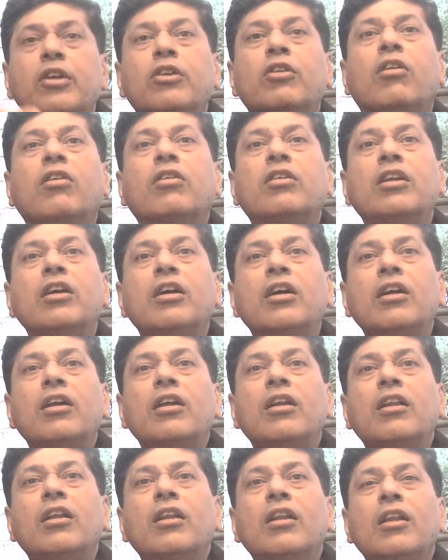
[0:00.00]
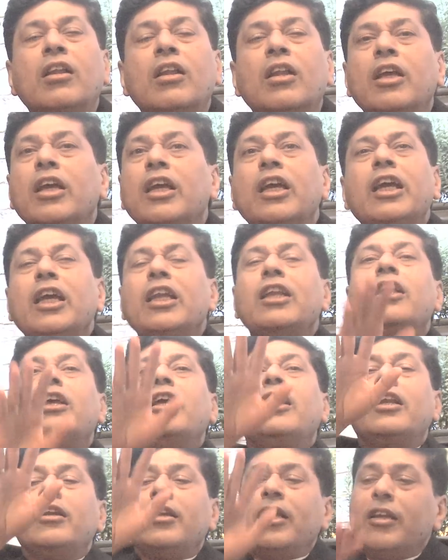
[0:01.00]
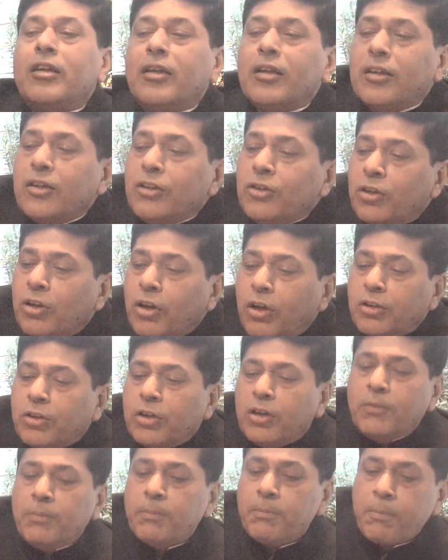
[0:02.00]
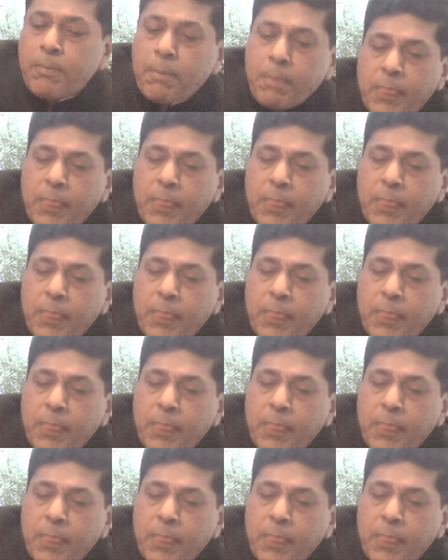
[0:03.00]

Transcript: the doctor. In in in you know you know